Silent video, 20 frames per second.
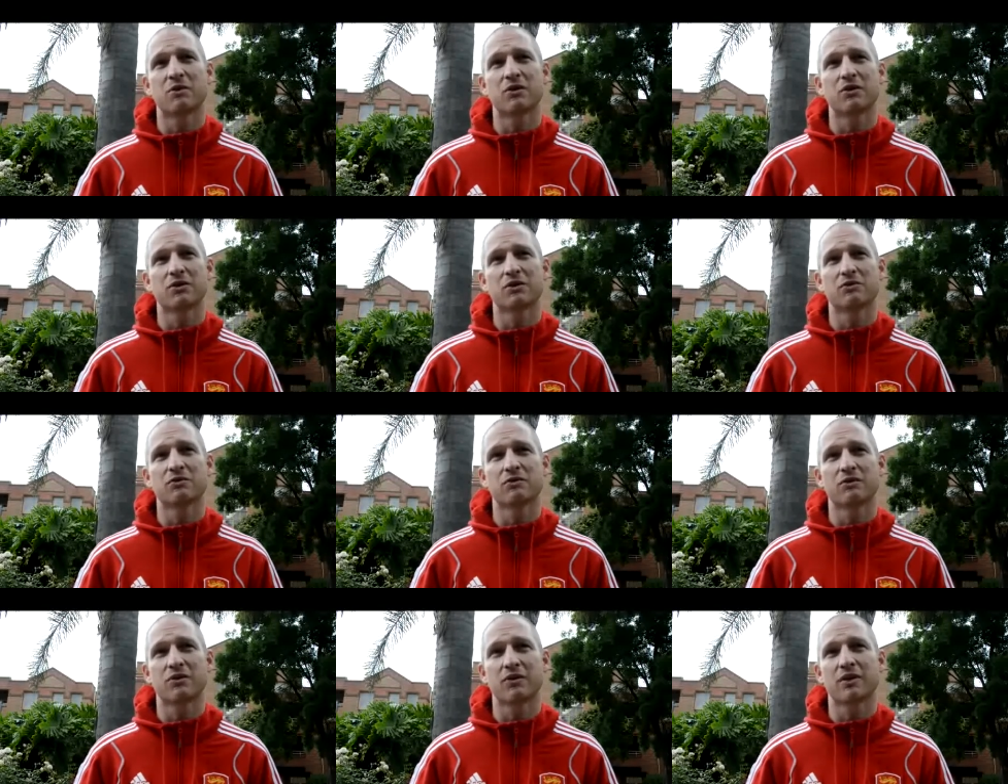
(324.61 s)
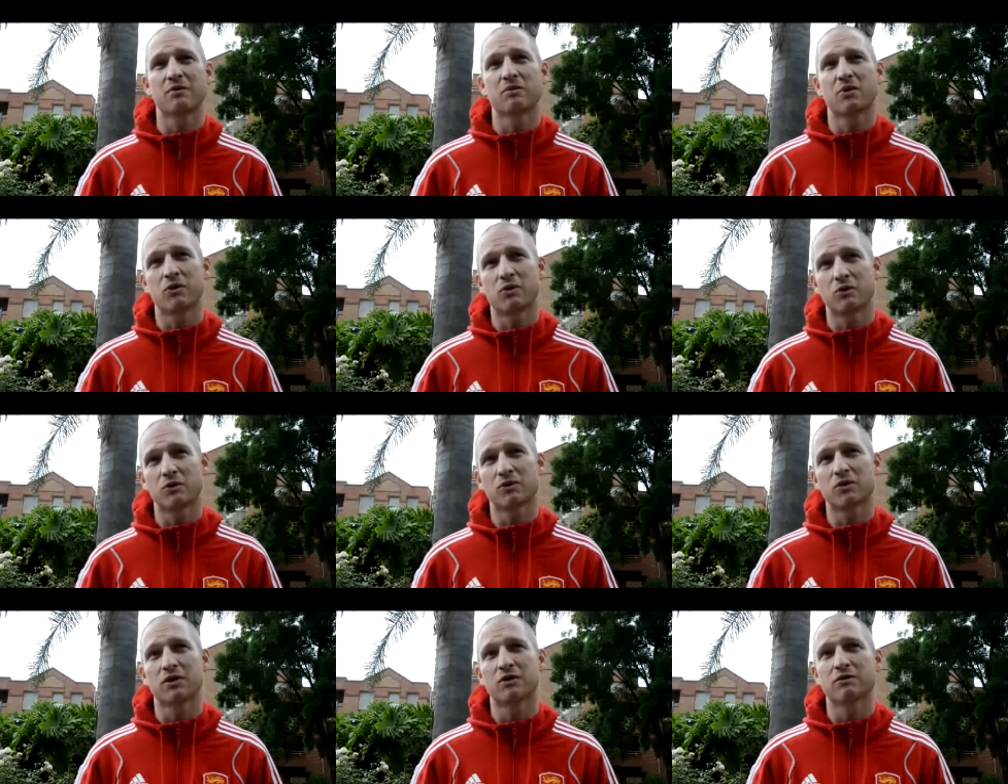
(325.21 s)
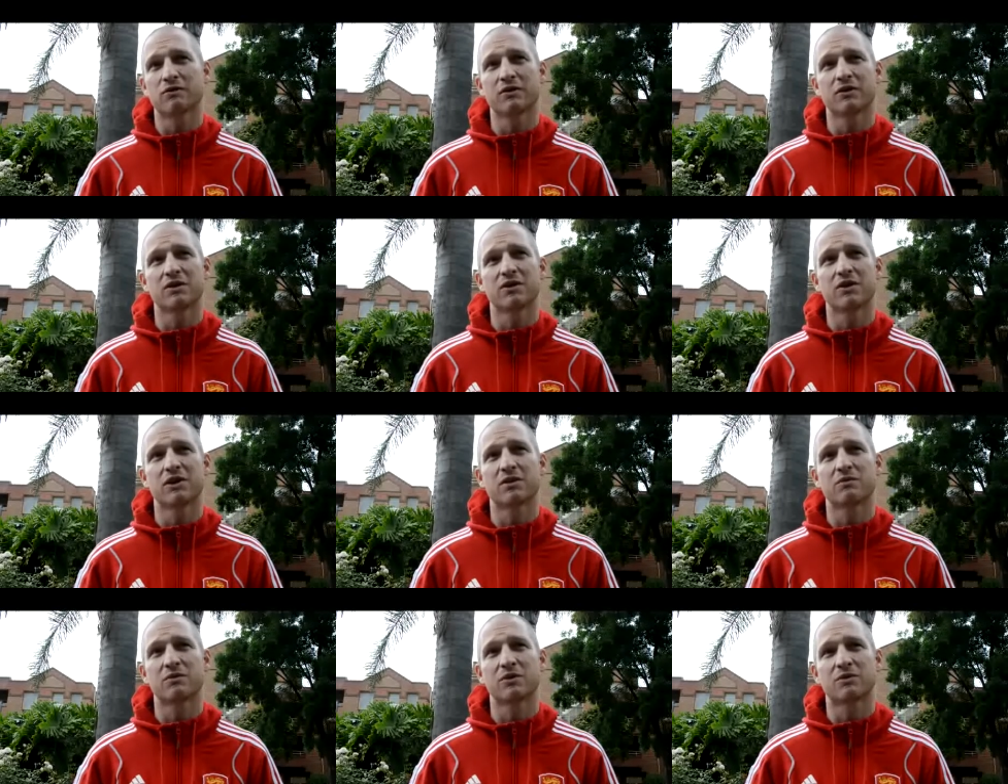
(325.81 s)
personal for them, but also for the
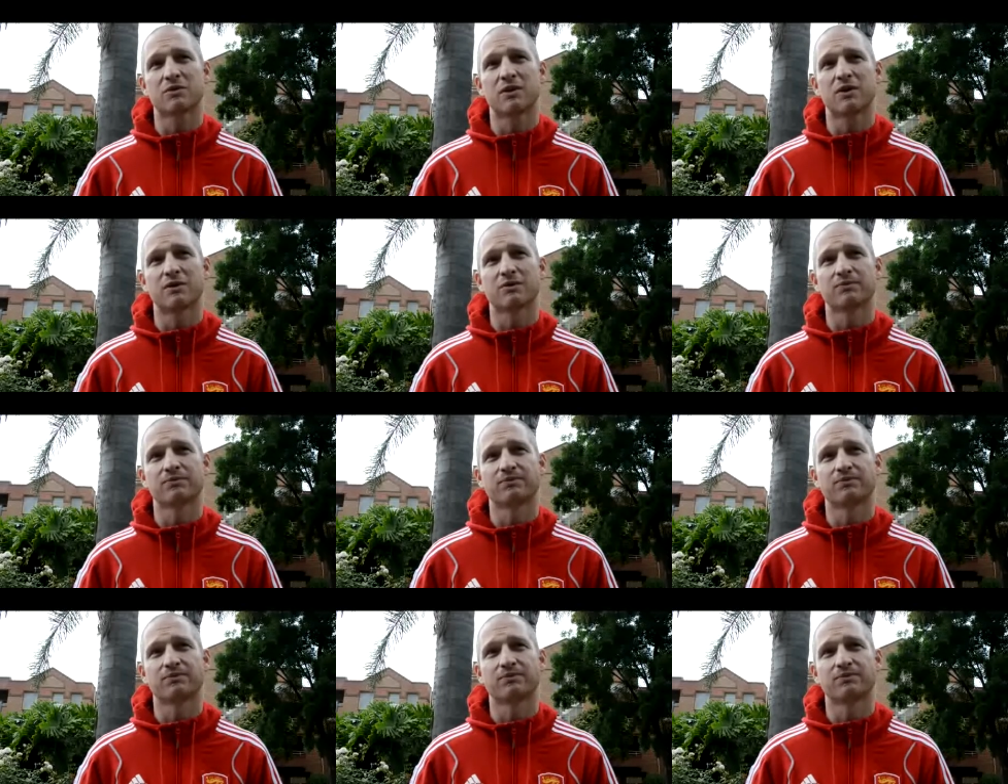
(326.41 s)
team as well.